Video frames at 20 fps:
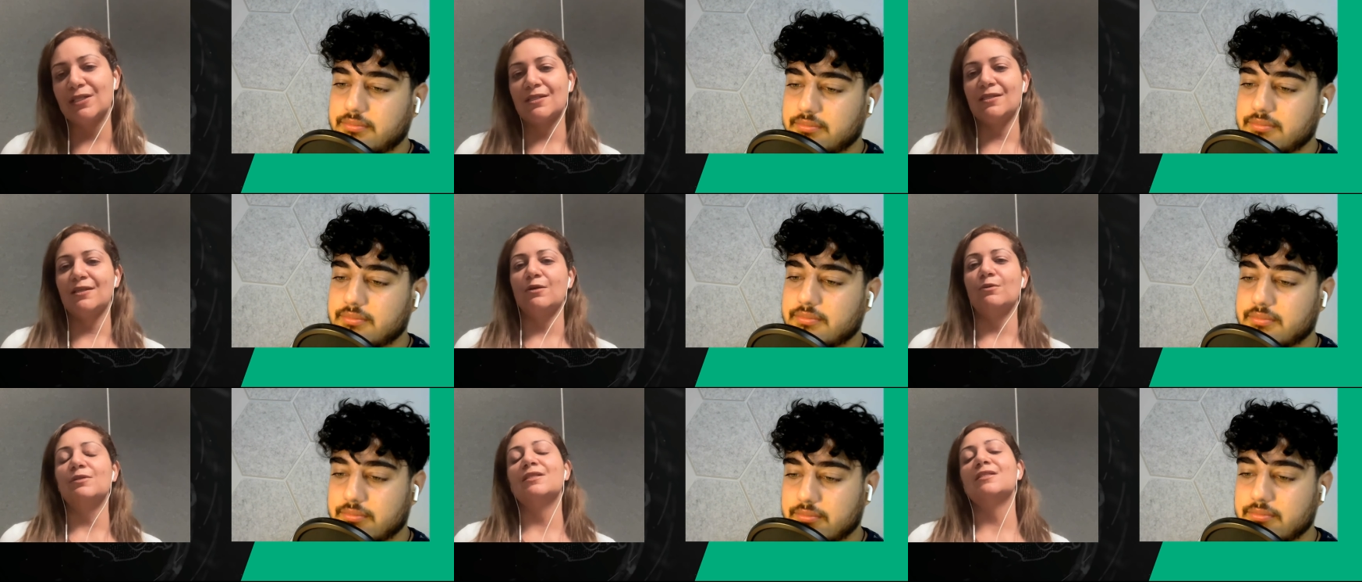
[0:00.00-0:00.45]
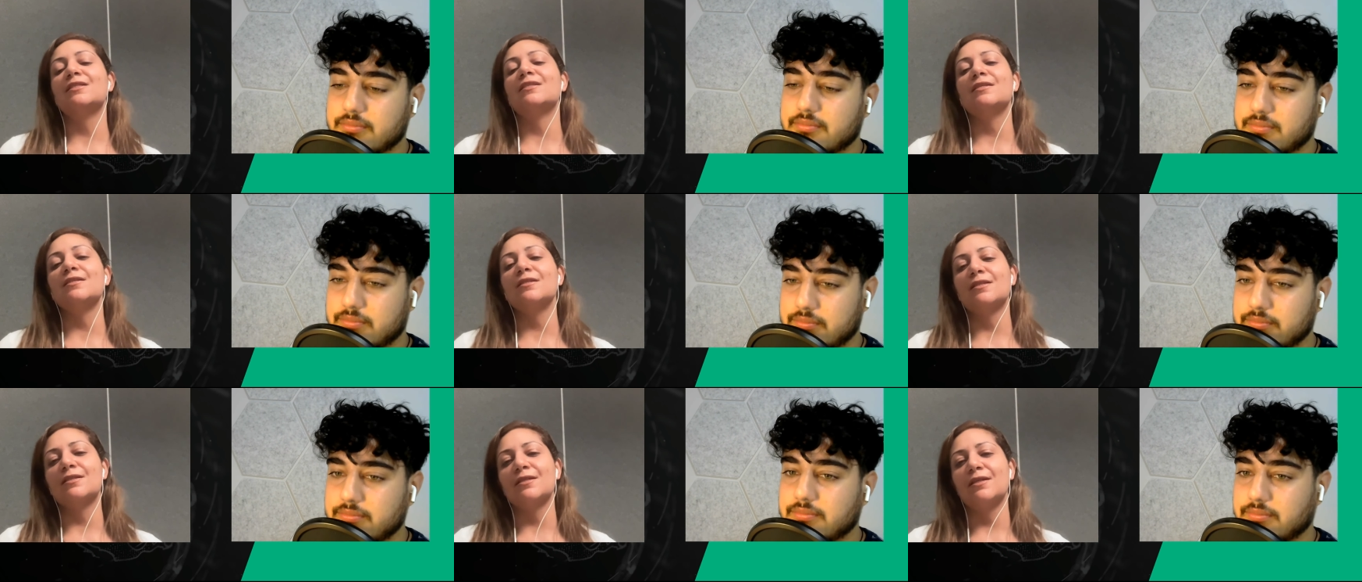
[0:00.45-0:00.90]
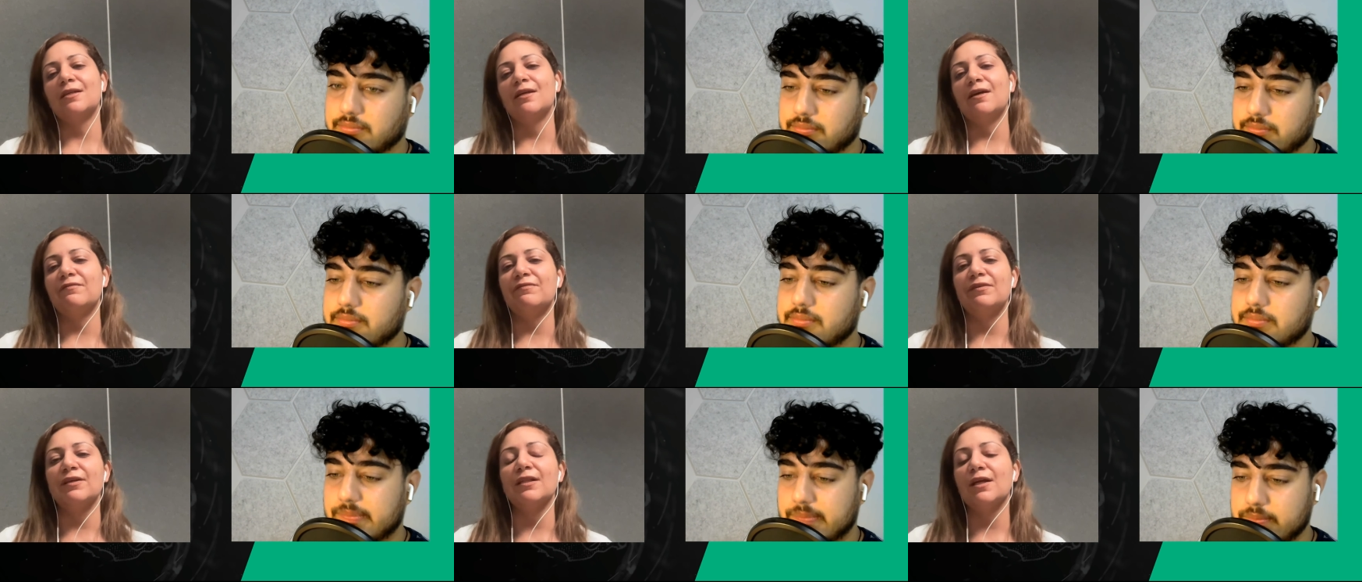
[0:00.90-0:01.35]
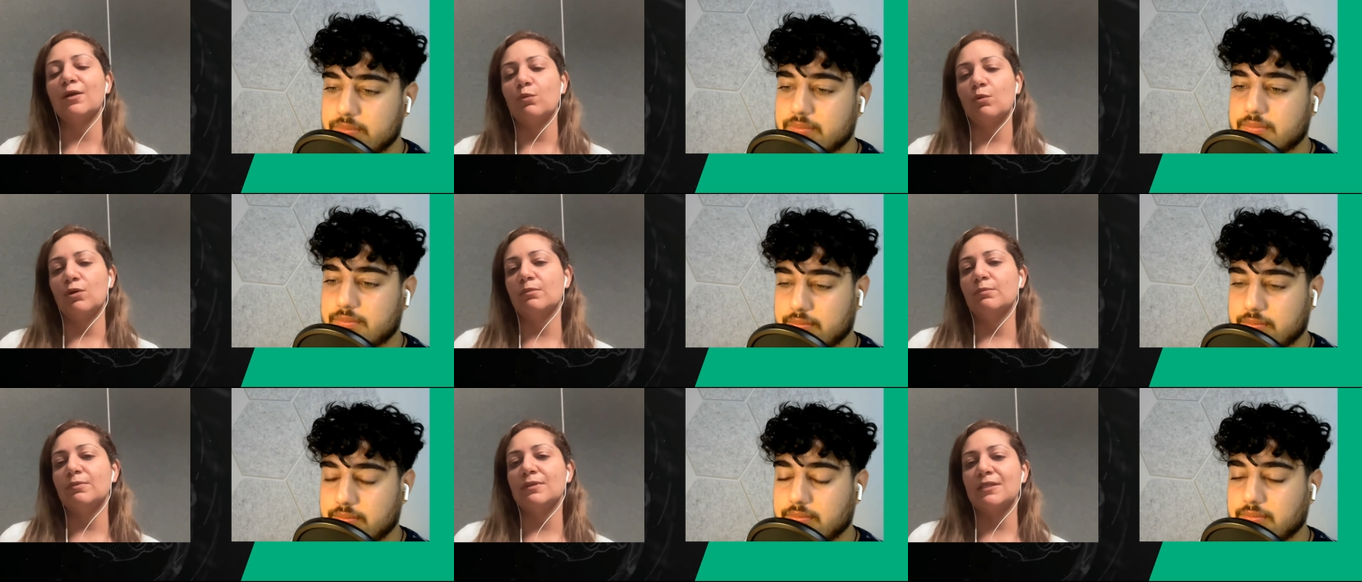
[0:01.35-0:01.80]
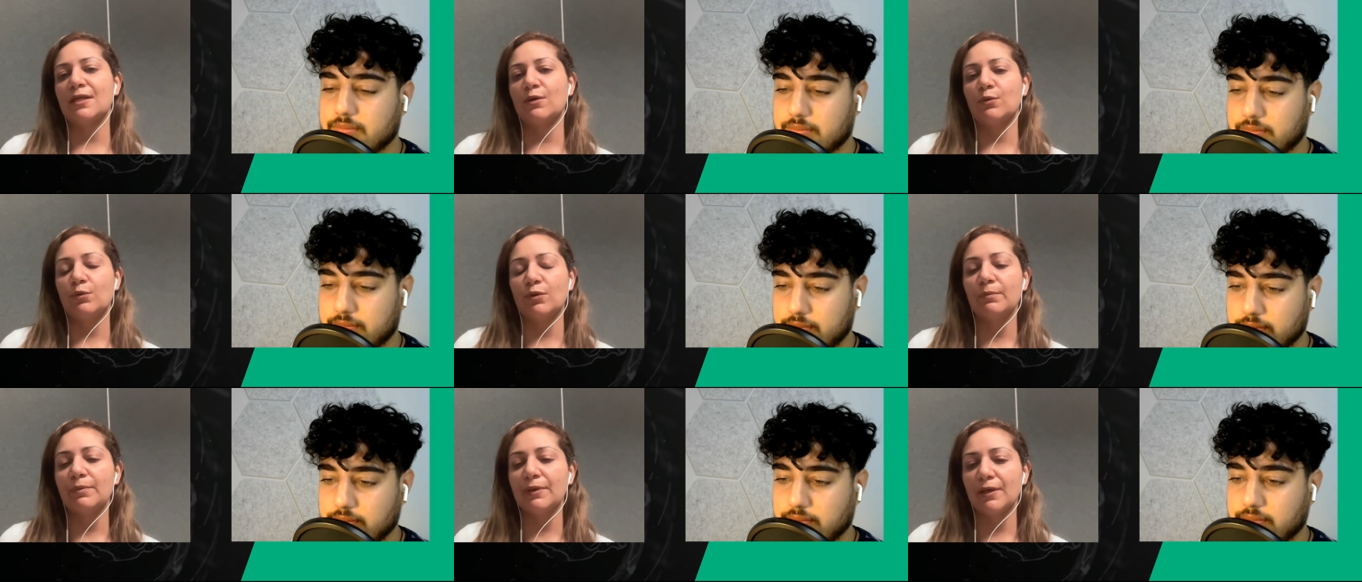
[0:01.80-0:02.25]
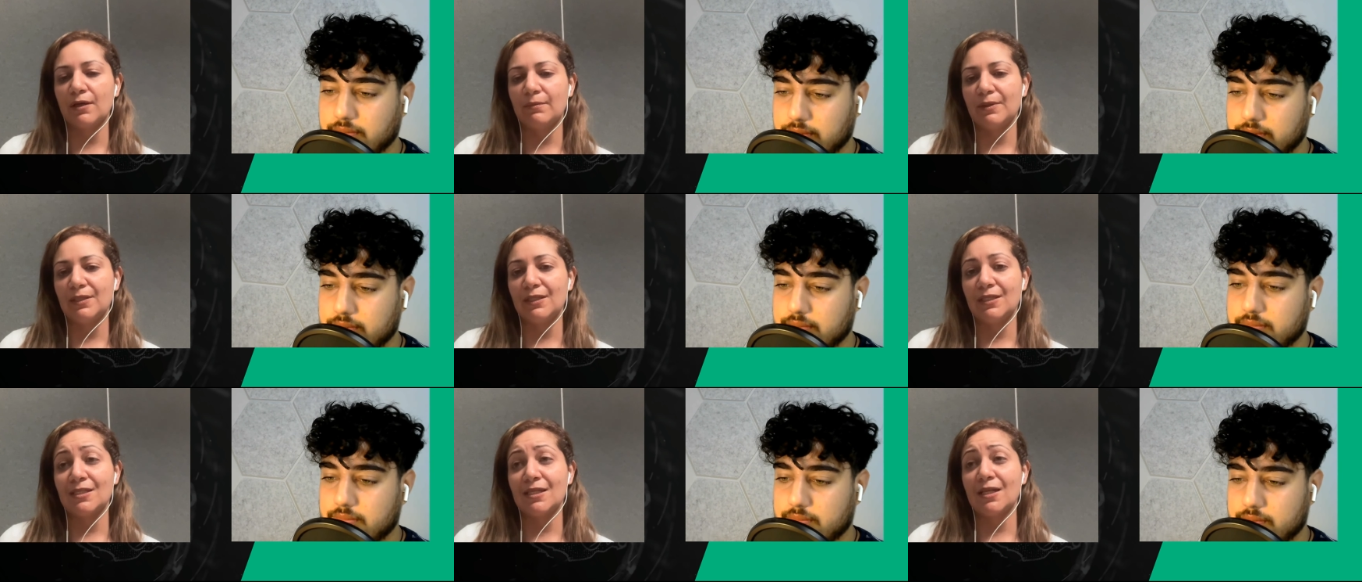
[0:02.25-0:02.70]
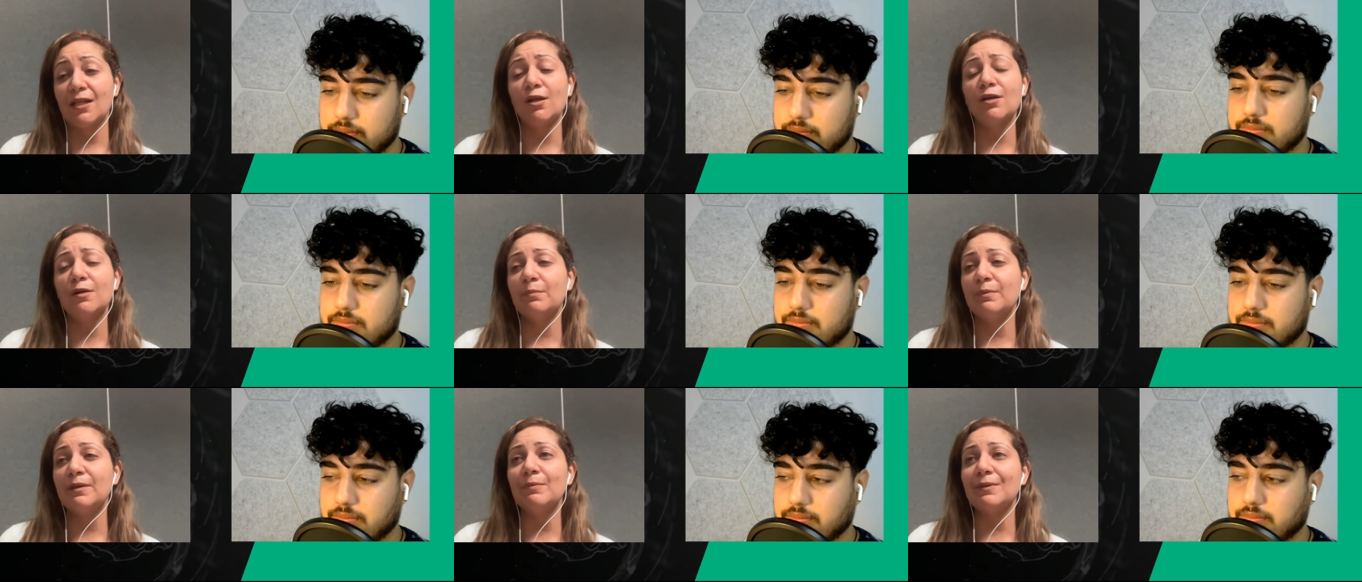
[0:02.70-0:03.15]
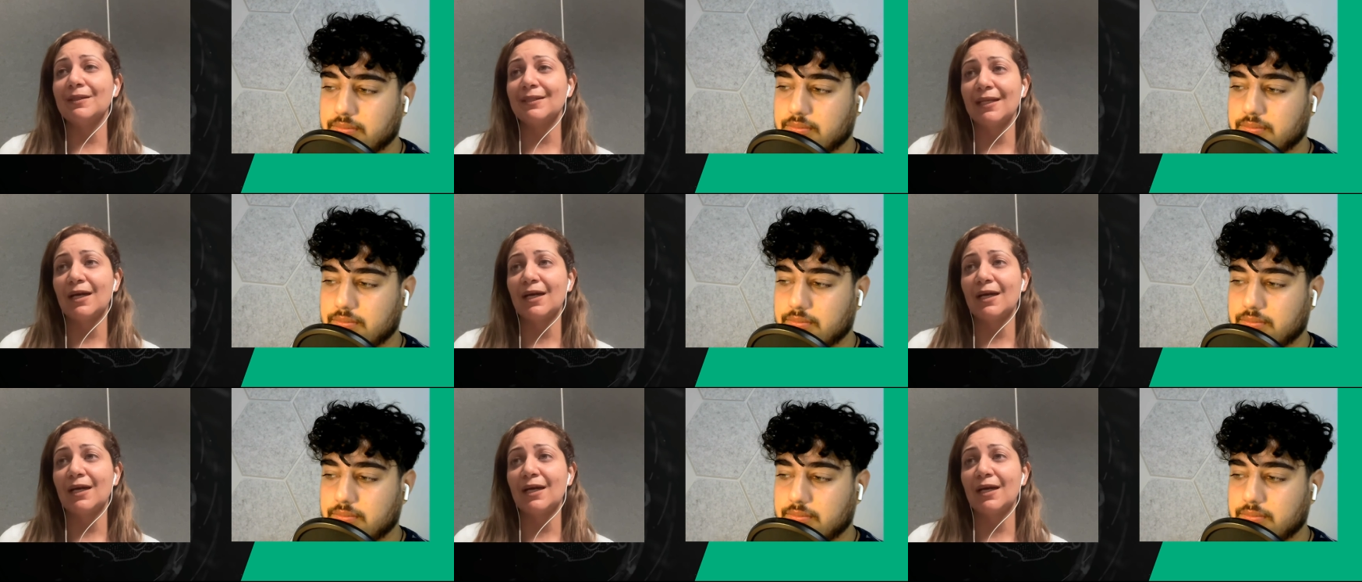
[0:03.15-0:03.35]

Speaker 1: it's now a necessity. I feel like wearable tech will become a necessity. A lot of people